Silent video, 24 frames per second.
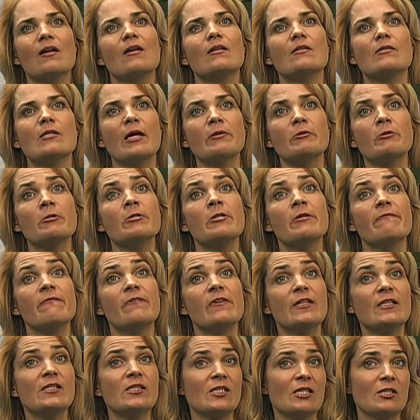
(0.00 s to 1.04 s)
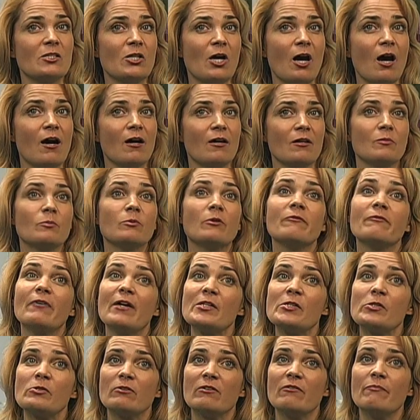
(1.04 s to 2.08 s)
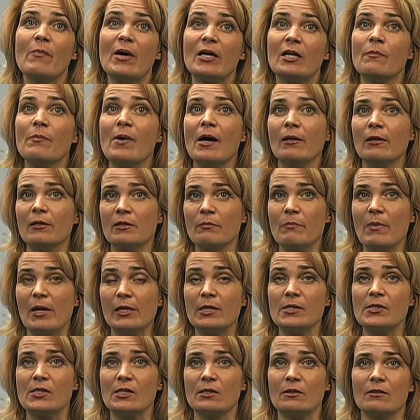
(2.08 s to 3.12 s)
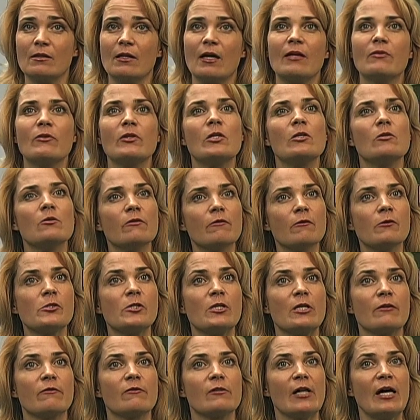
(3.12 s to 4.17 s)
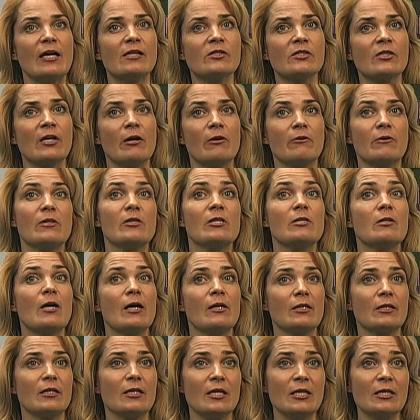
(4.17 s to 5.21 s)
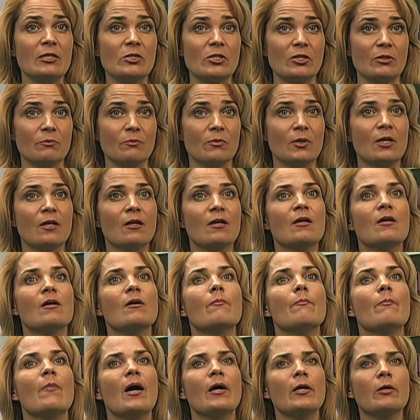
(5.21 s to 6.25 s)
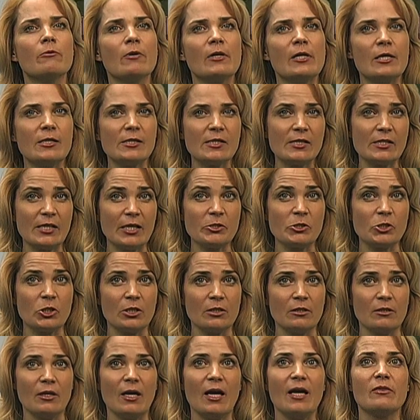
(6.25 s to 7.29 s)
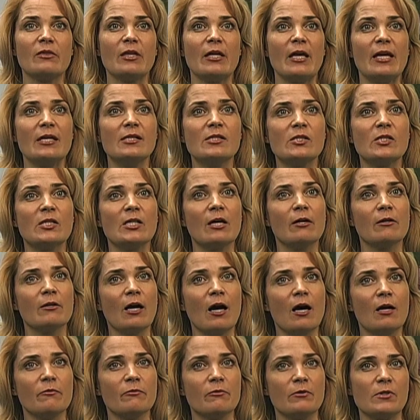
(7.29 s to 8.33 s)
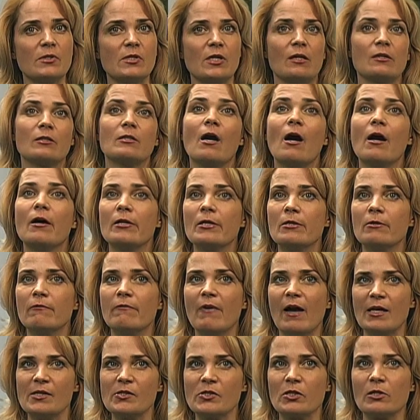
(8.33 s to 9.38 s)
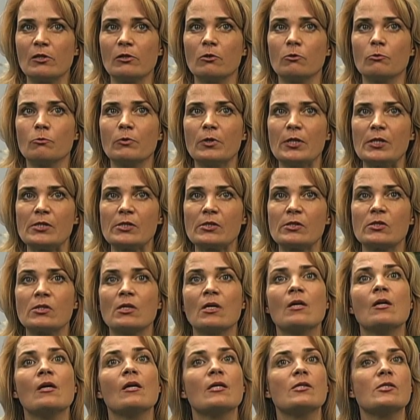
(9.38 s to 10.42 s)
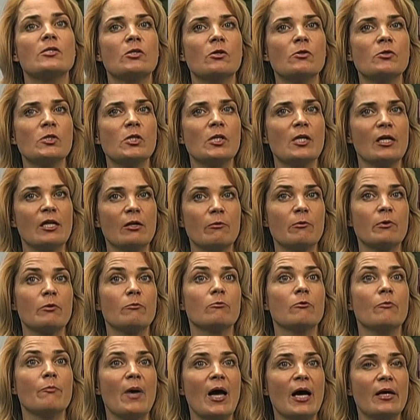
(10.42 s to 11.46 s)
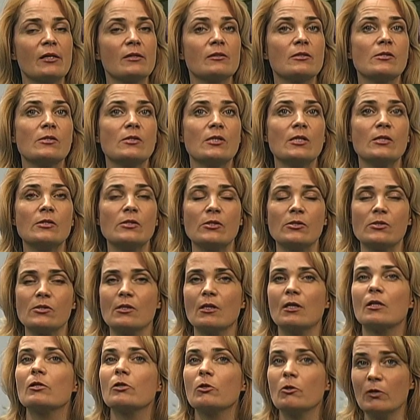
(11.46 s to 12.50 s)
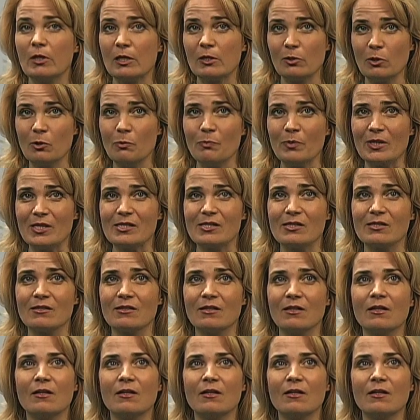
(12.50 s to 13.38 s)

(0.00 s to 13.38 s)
Dr. Naveed Sattar, professor of metabolic medicine at the University of Glasgow in the United Kingdom, moderated a session at the ACR conference on cardiovascular risks associated with rheumatic diseases, including lupus.